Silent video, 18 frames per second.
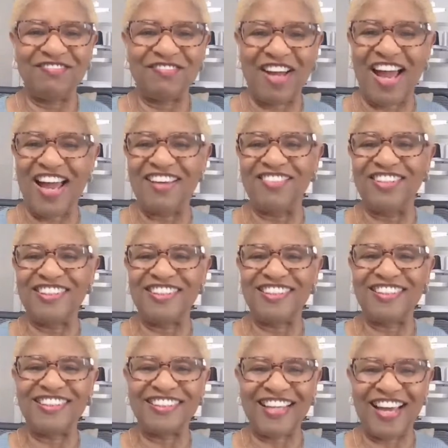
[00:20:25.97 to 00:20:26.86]
I have the
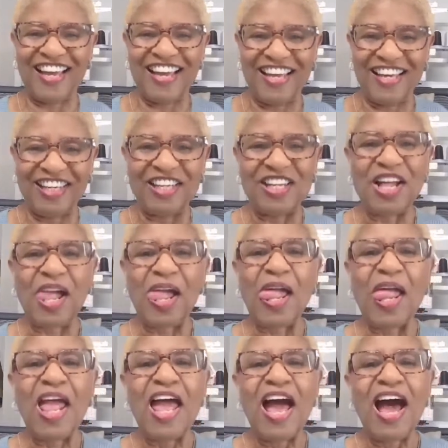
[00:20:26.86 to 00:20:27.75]
design.
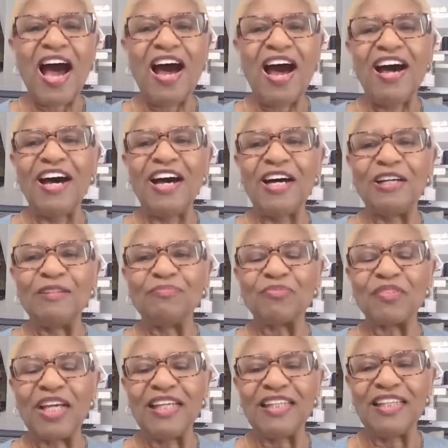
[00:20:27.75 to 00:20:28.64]
And
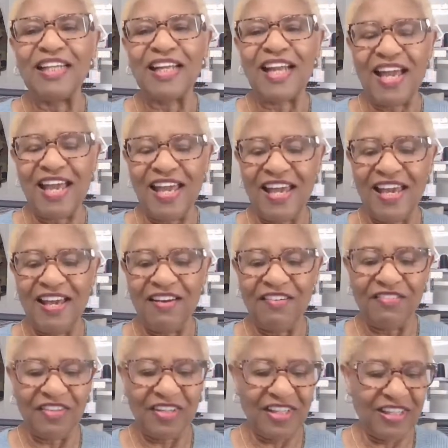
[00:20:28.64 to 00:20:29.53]
then I
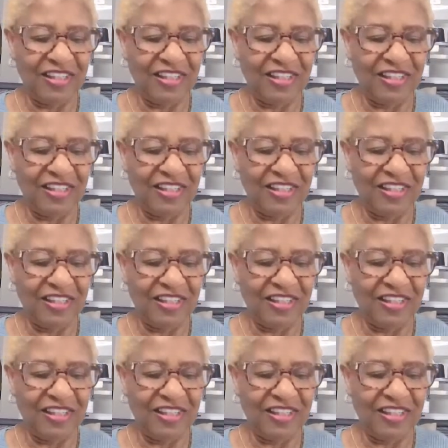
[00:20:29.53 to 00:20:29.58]
have